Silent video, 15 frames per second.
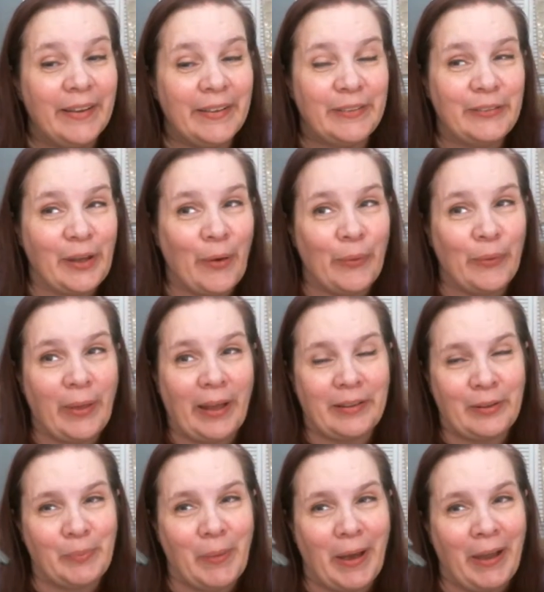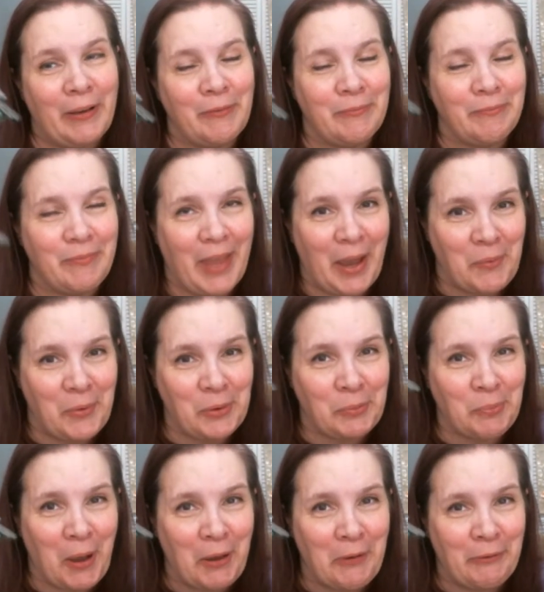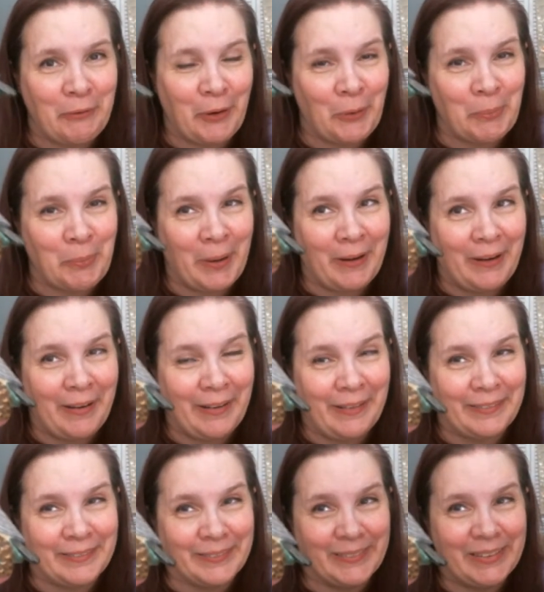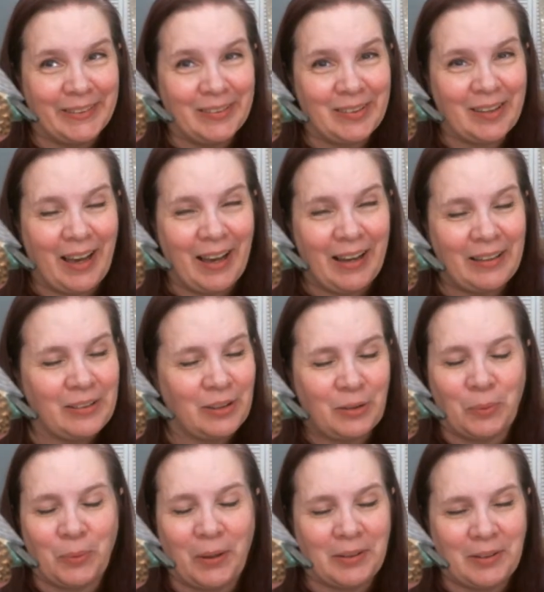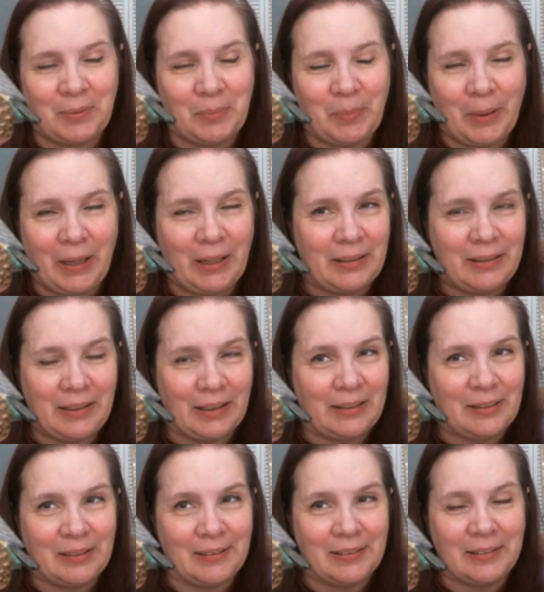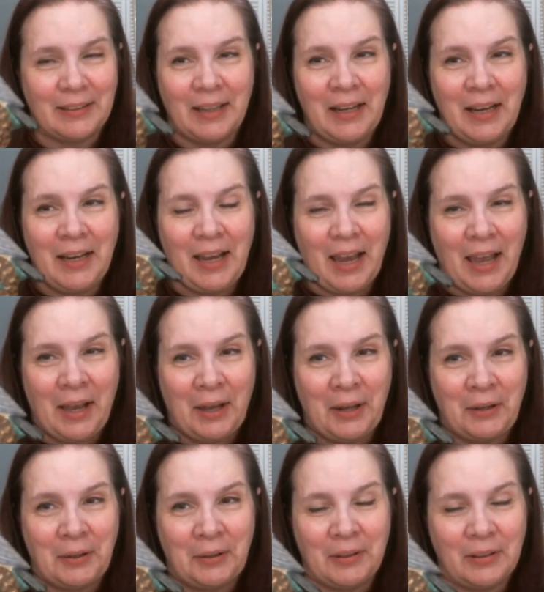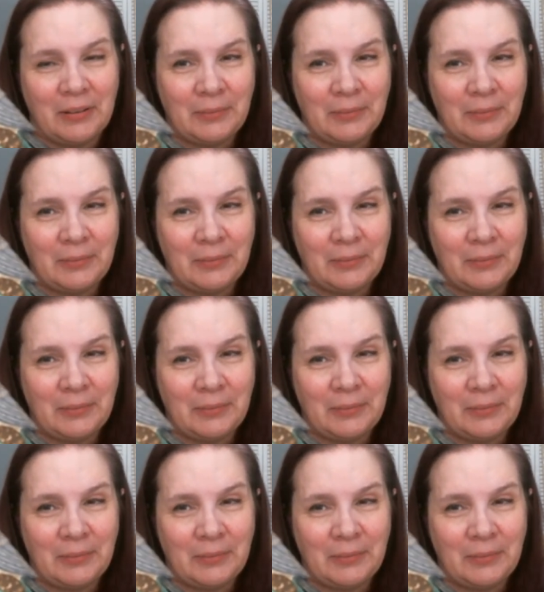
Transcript: so that's my that was my faux pas was i just wasn't paying attention and